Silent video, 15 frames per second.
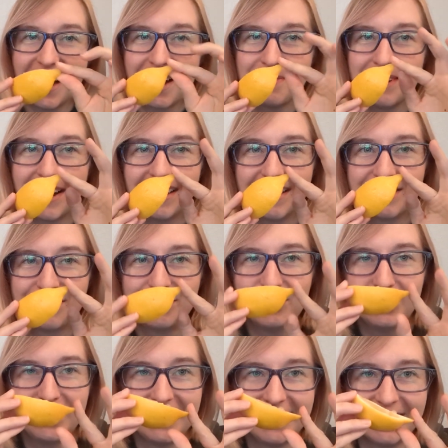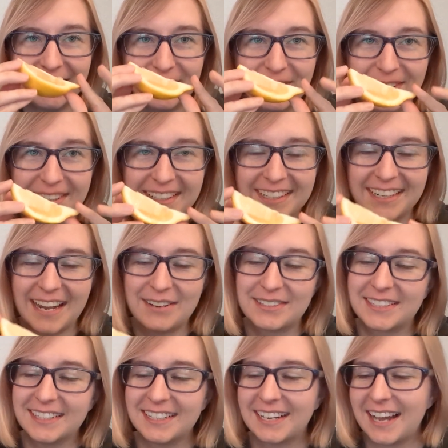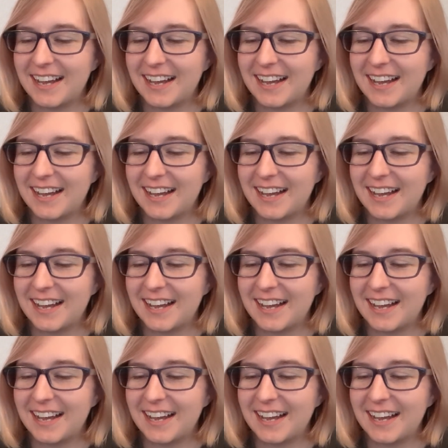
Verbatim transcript: I'm not like fooling you. I was gonna